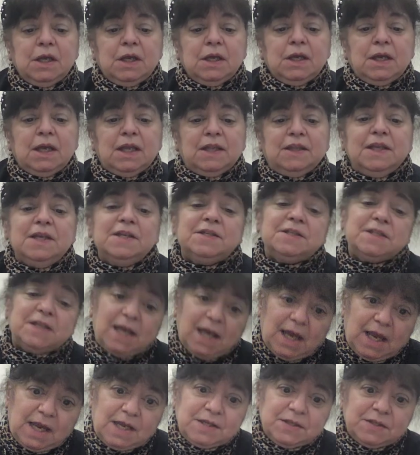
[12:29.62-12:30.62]
In this
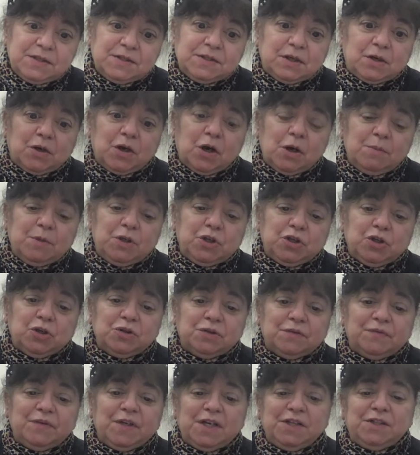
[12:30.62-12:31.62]
case, the Carmen
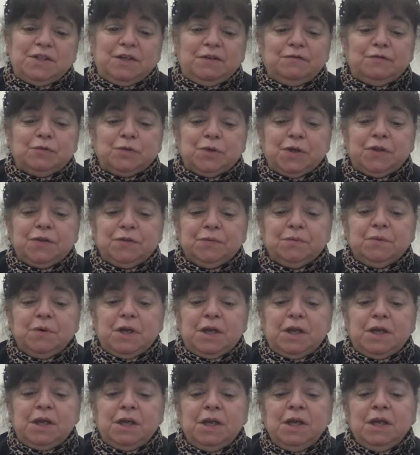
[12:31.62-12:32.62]
Jones of
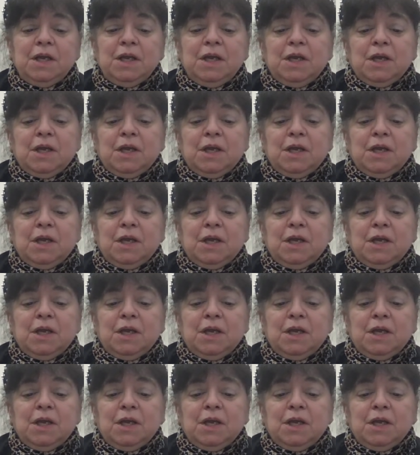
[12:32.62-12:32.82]
1943,